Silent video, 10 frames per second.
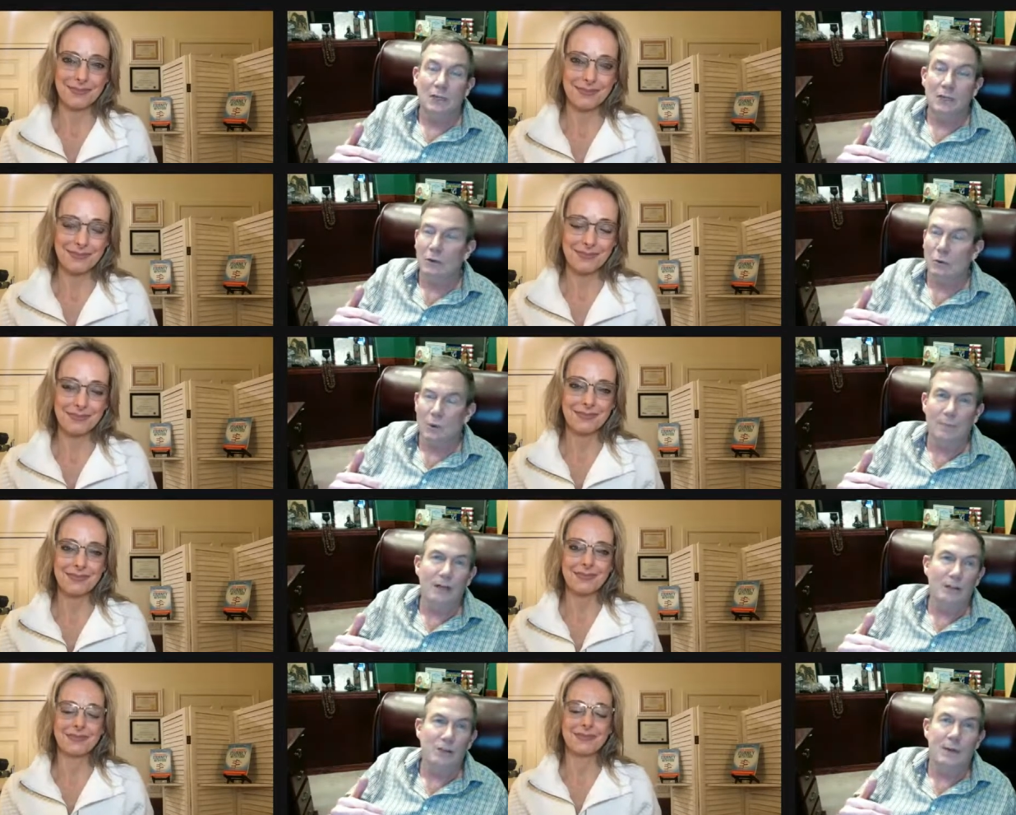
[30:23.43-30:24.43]
Speaker 1: You know, what
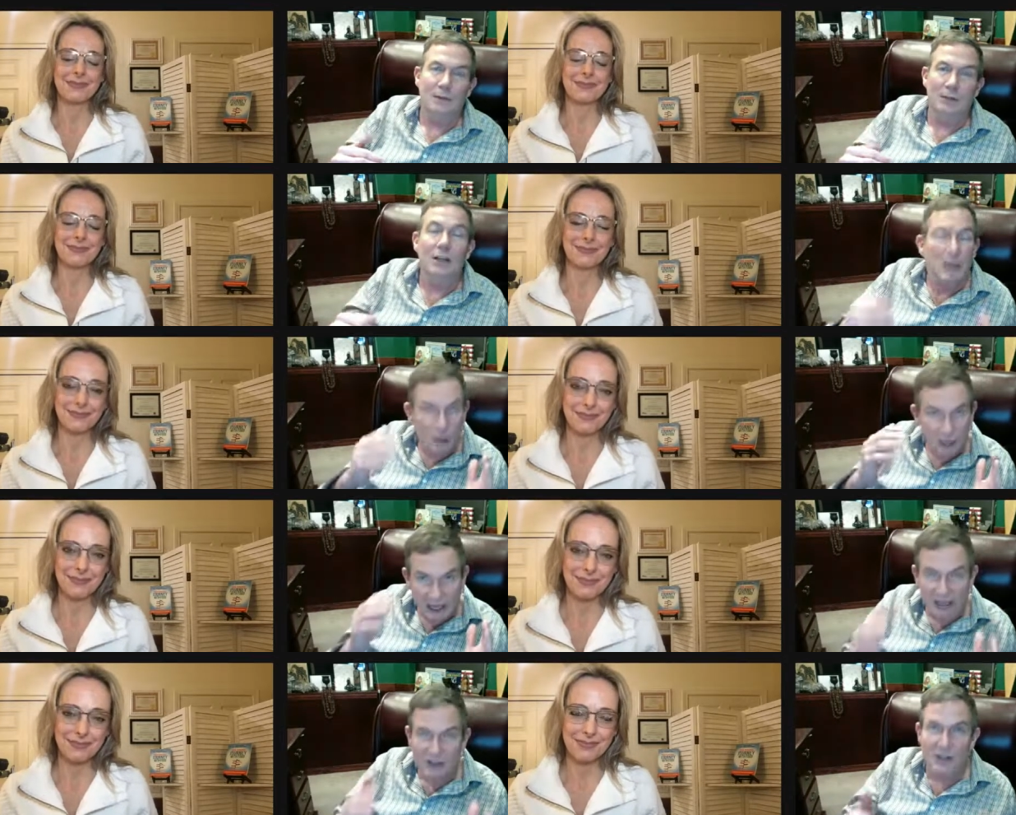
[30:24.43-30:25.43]
about these people? You
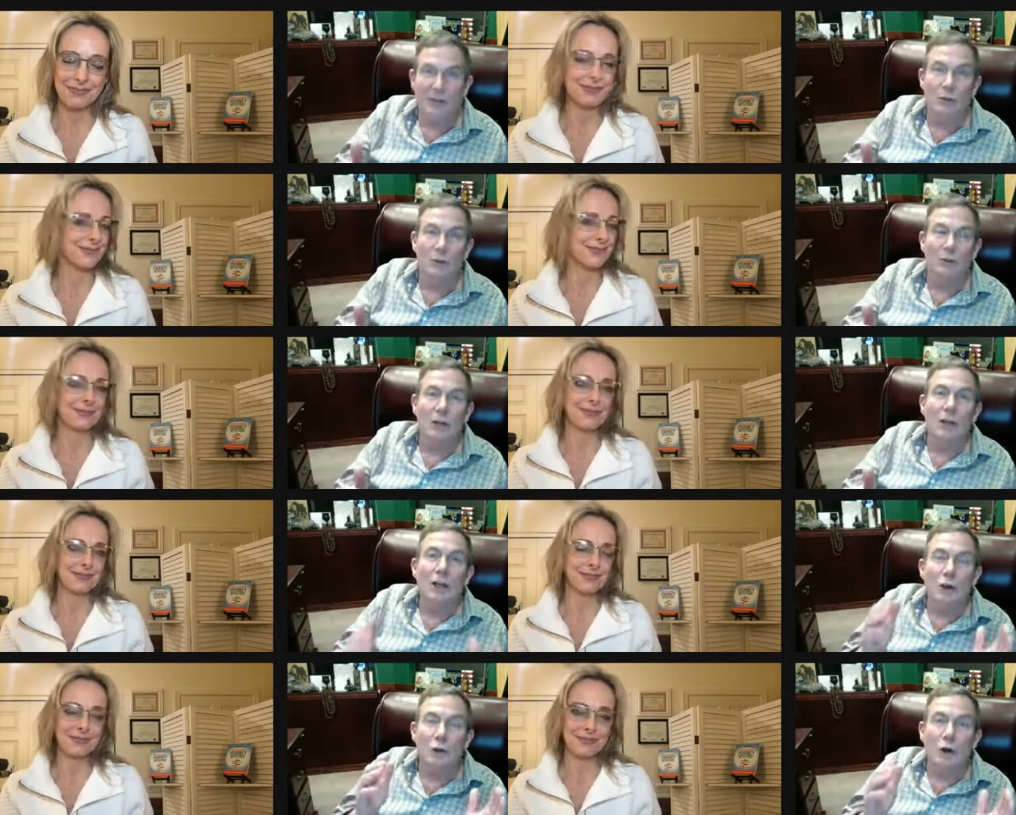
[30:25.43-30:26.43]
can't save the world.
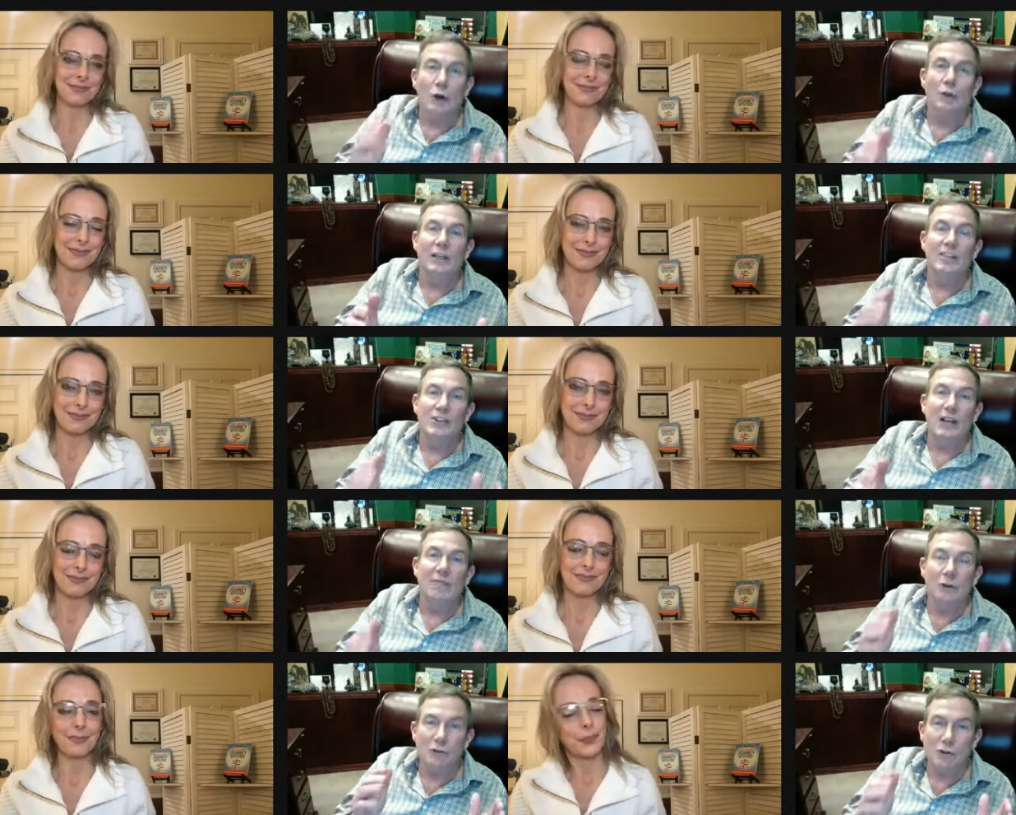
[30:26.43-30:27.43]
You can only
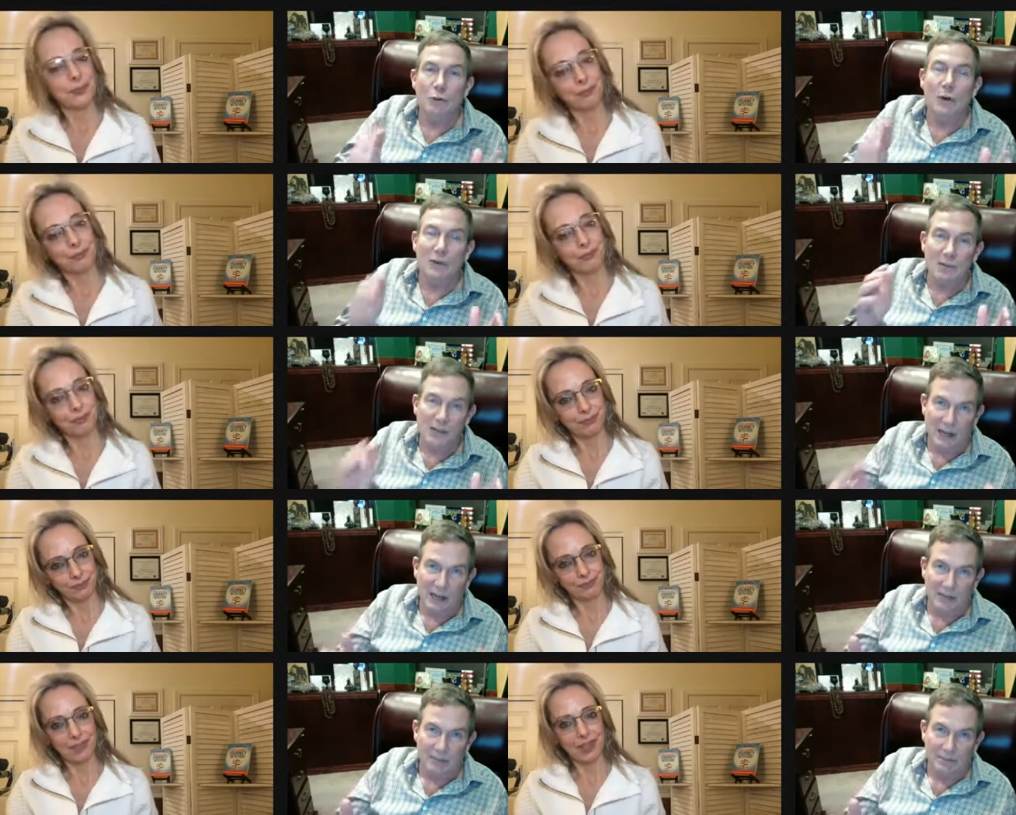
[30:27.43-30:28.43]
save those who want to be
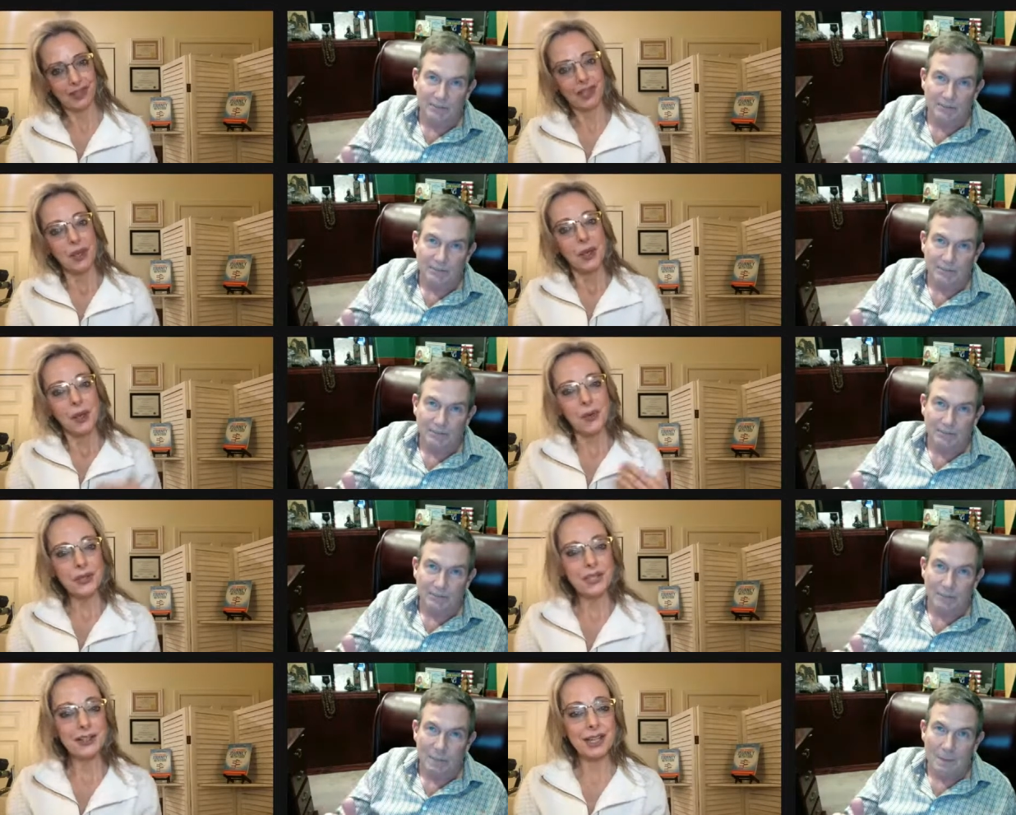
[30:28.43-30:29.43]
saved.
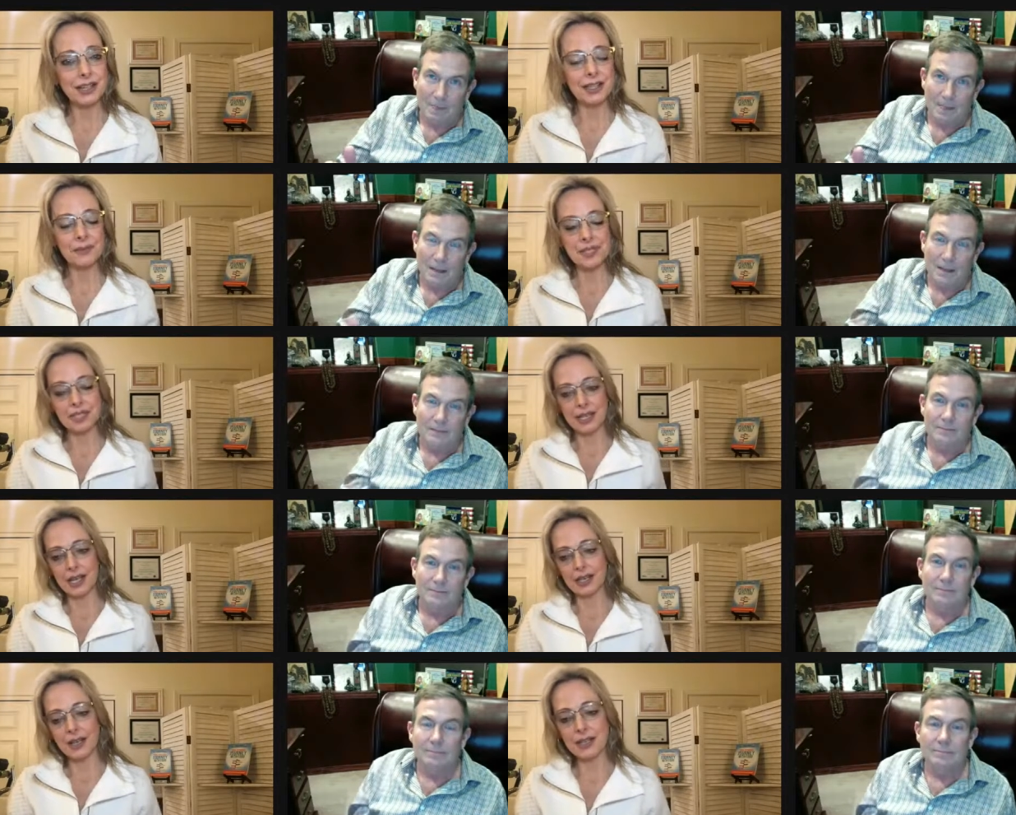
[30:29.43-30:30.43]
Speaker 2: Well, and there that comes to
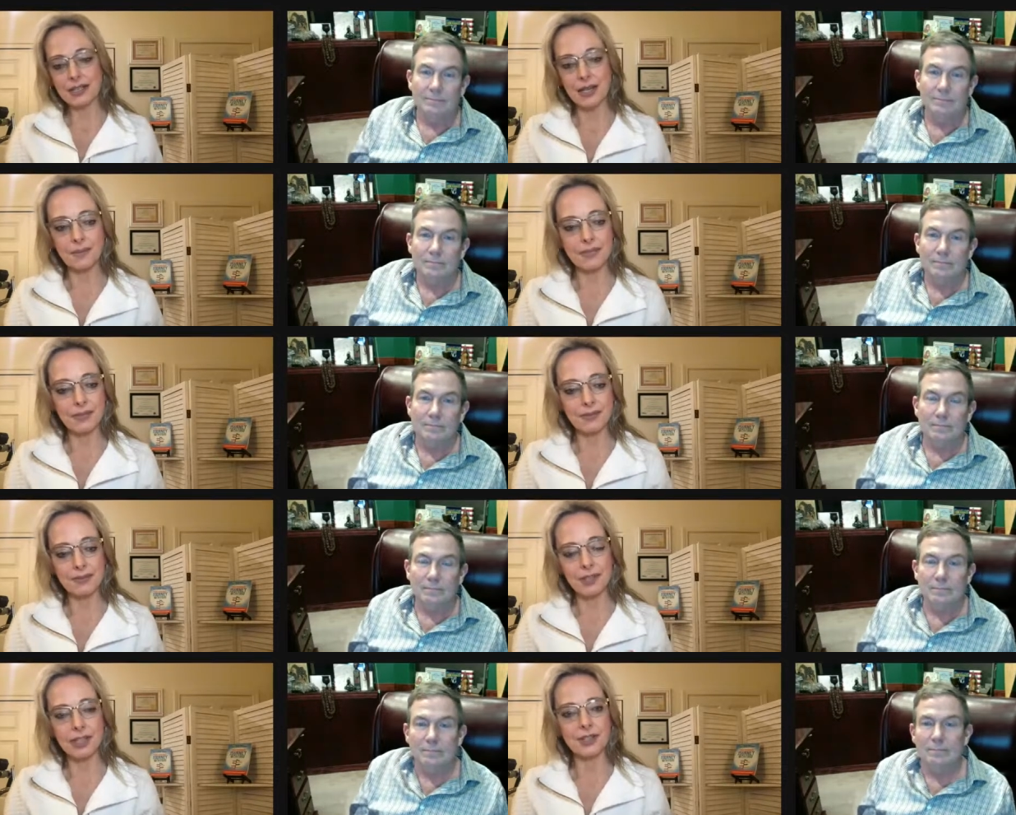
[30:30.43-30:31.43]
that concept
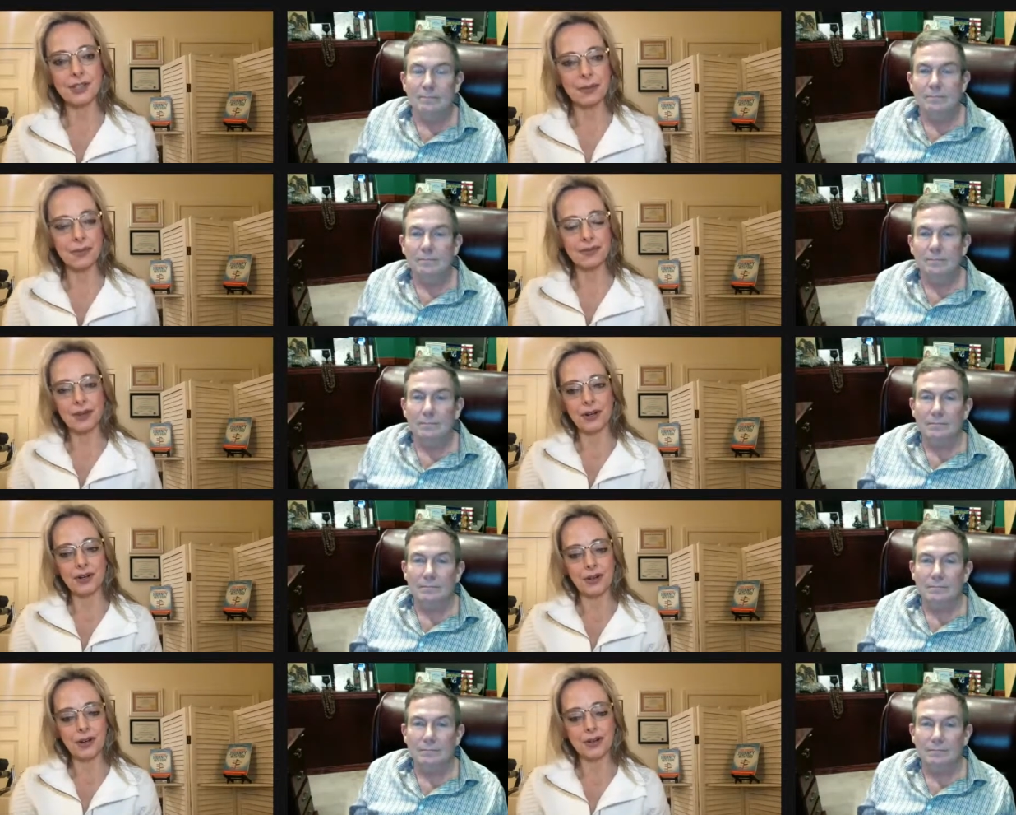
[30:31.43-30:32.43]
of leadership of
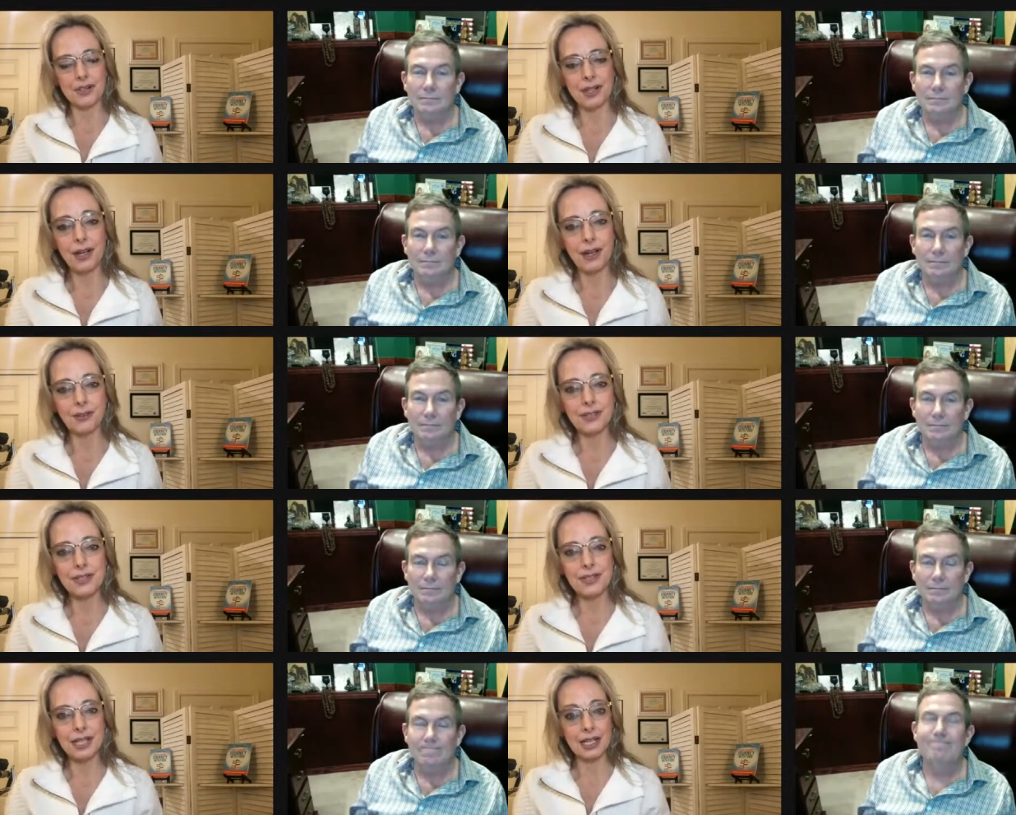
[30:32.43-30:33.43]
our
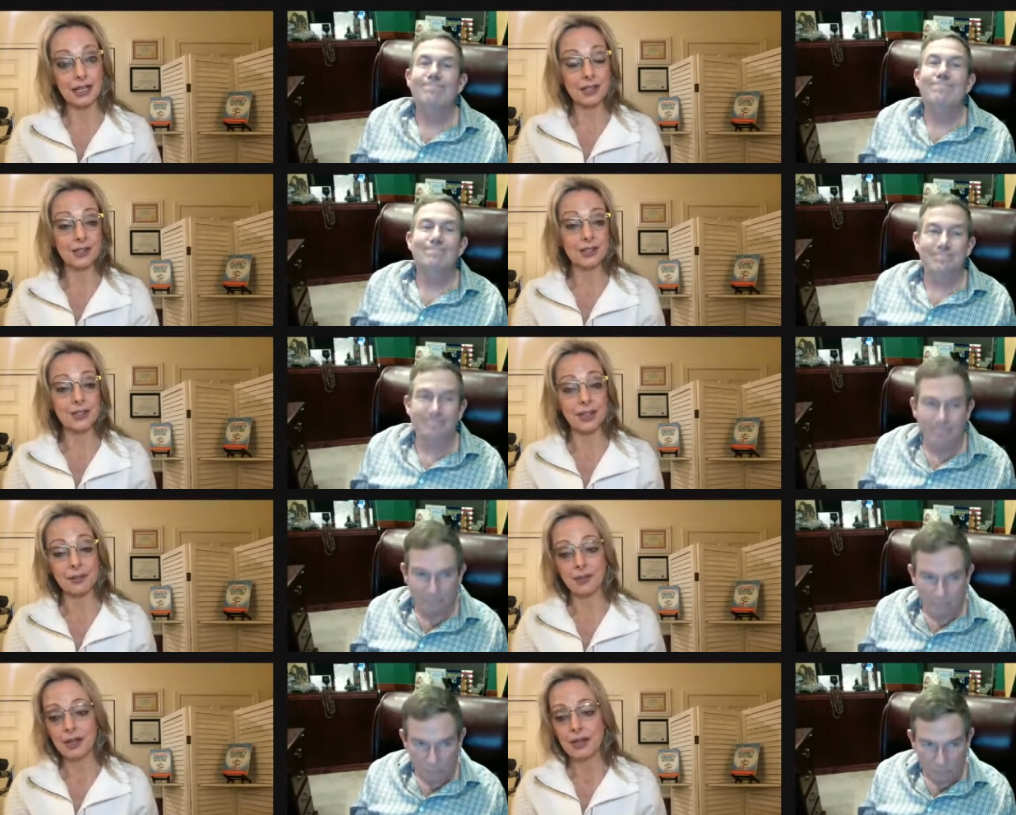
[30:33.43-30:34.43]
ourselves, taking leadership,